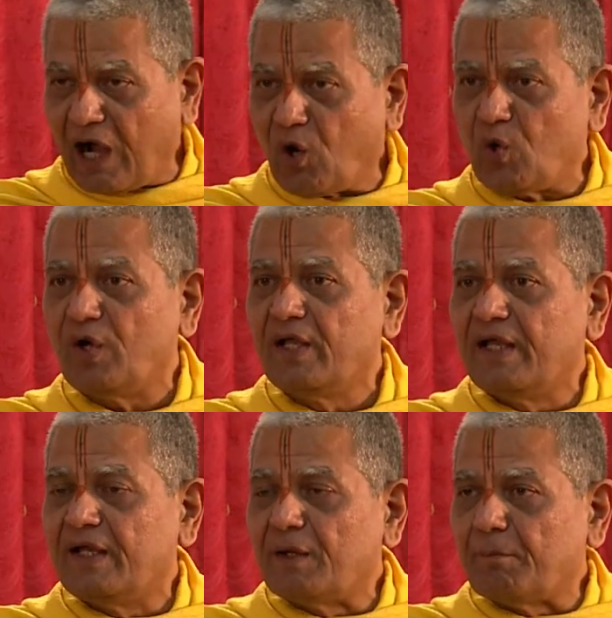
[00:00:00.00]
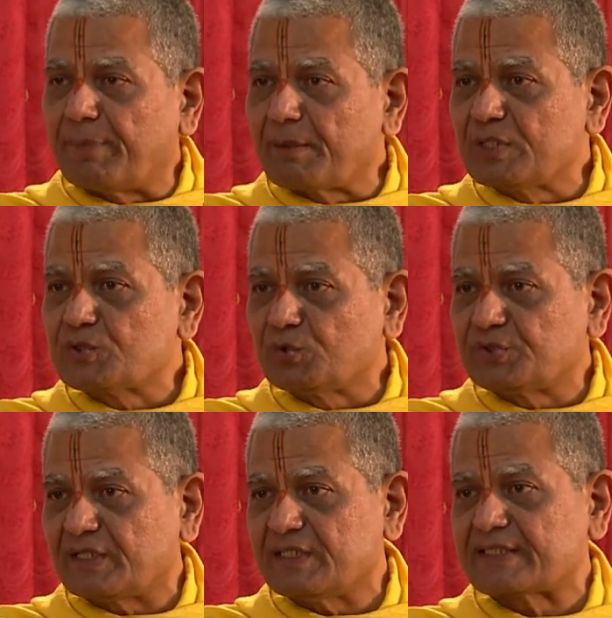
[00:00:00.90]
how Brahma
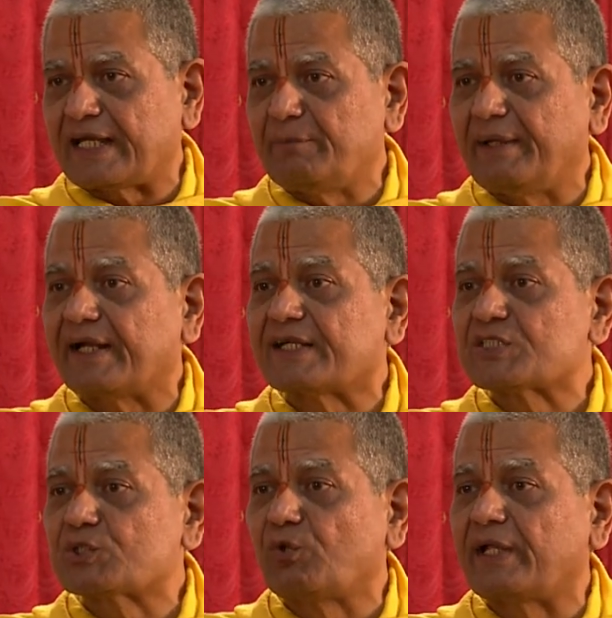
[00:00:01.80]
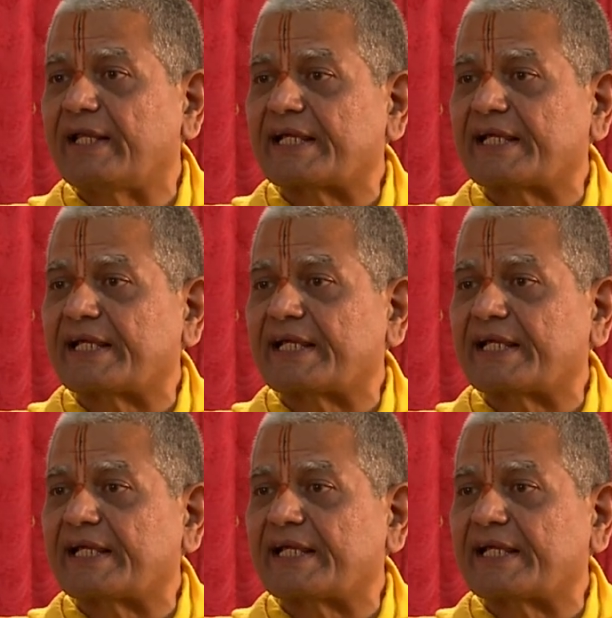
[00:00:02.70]
Sutras can be understood and